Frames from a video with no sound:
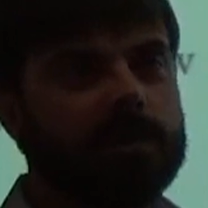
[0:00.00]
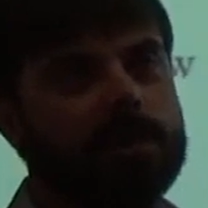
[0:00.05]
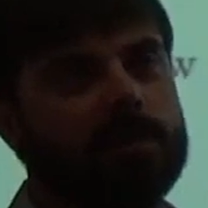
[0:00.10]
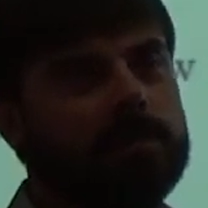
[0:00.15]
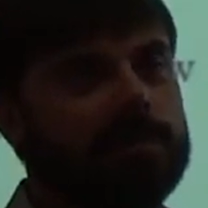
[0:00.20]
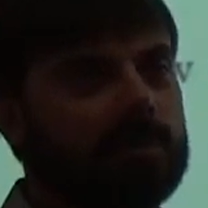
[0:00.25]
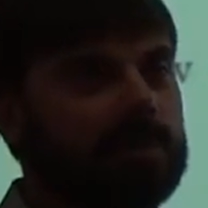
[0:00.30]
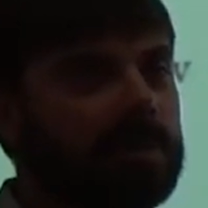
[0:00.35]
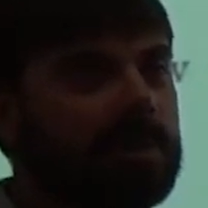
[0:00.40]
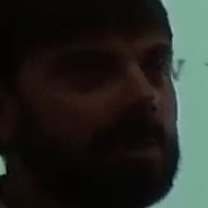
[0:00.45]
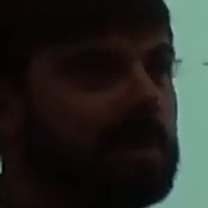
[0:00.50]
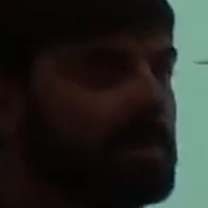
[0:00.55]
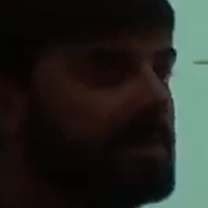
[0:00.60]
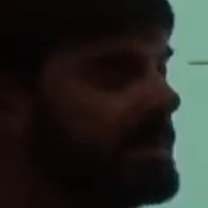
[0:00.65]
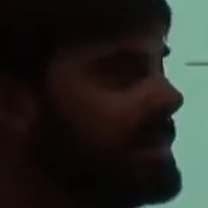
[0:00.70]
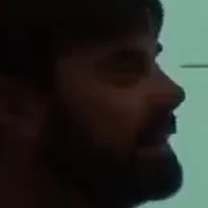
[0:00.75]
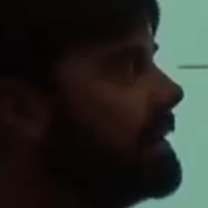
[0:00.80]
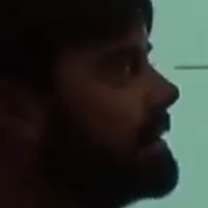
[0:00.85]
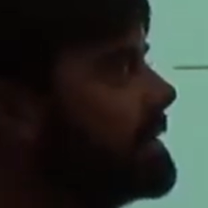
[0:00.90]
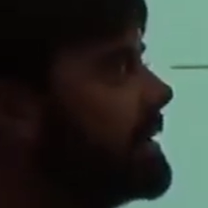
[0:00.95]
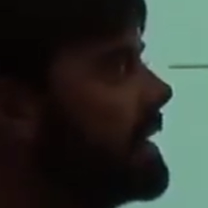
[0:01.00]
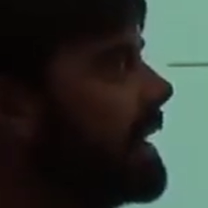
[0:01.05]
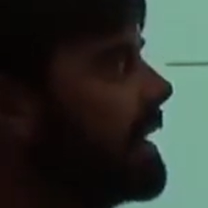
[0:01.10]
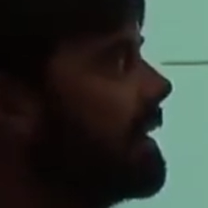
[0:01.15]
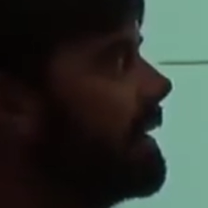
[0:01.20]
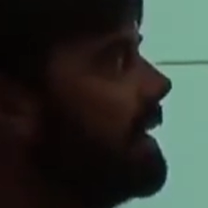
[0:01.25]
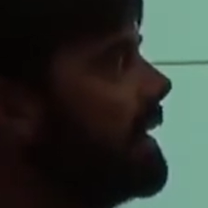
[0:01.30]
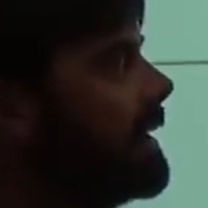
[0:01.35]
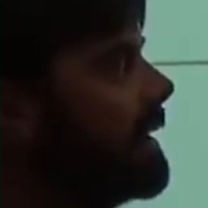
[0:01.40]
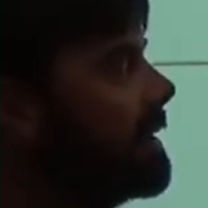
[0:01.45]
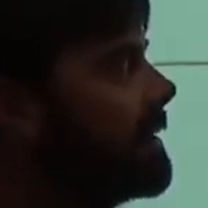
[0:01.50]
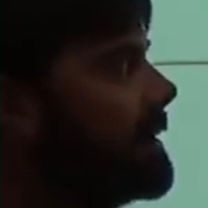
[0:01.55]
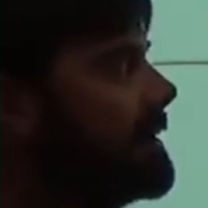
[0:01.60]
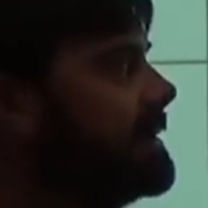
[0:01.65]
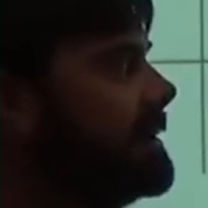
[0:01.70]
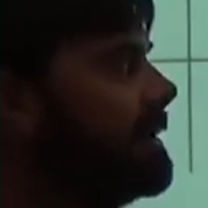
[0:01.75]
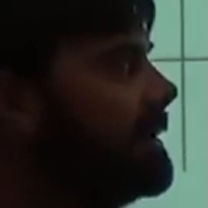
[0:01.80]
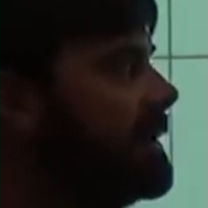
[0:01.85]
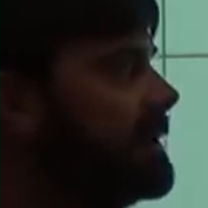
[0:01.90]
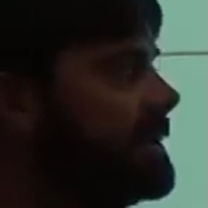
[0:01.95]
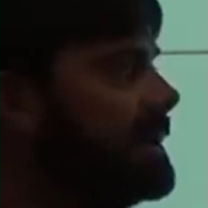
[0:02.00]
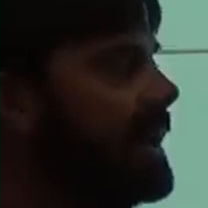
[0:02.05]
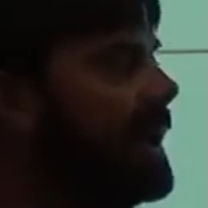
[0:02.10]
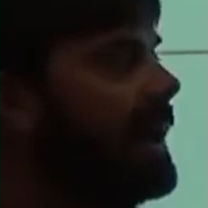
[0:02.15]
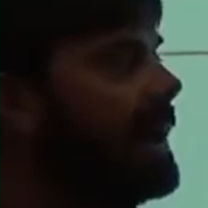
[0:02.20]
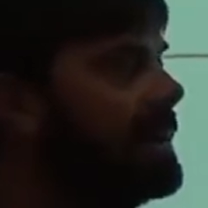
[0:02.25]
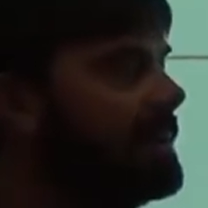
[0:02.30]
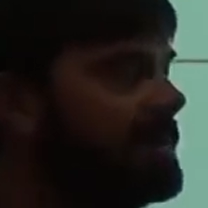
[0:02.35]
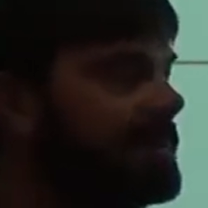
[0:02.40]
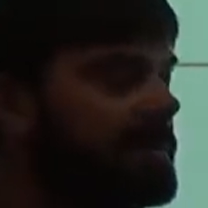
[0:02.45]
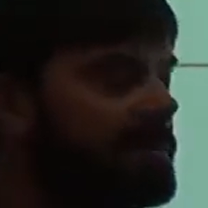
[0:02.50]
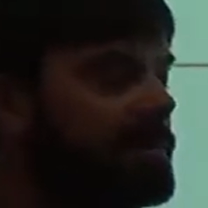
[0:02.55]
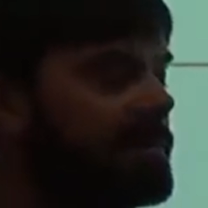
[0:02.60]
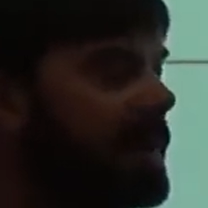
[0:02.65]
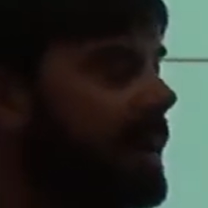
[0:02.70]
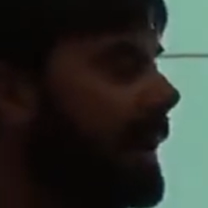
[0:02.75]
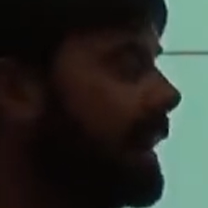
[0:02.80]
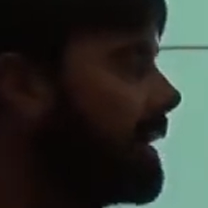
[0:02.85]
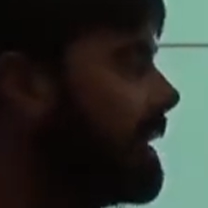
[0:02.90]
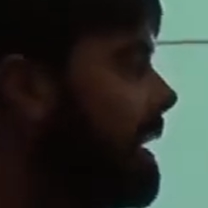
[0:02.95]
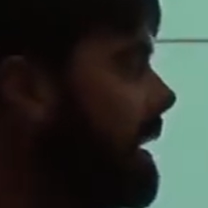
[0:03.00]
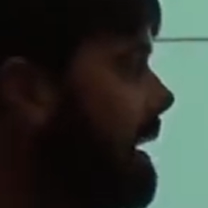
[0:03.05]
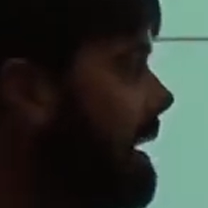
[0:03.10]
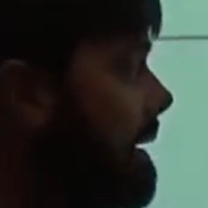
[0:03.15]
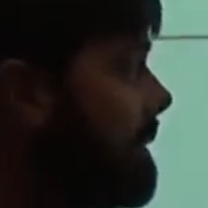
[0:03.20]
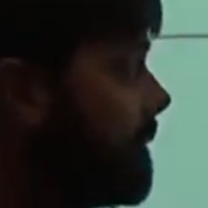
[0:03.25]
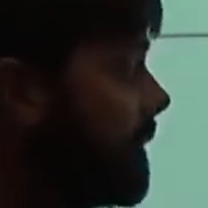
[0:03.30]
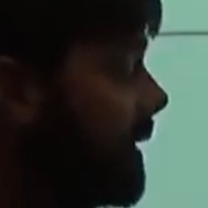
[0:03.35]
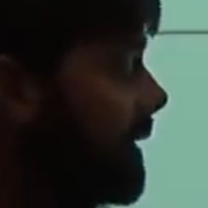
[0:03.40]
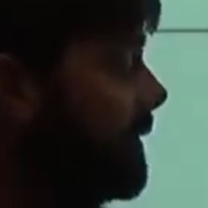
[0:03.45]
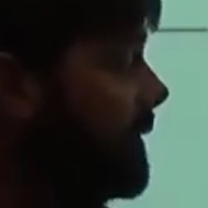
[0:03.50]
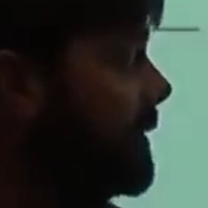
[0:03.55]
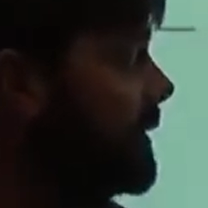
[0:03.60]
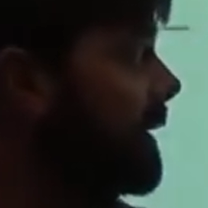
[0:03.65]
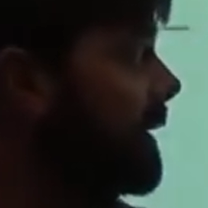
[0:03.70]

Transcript: out pretty easy. There's not a lot of crazy things to add and subtract. But if you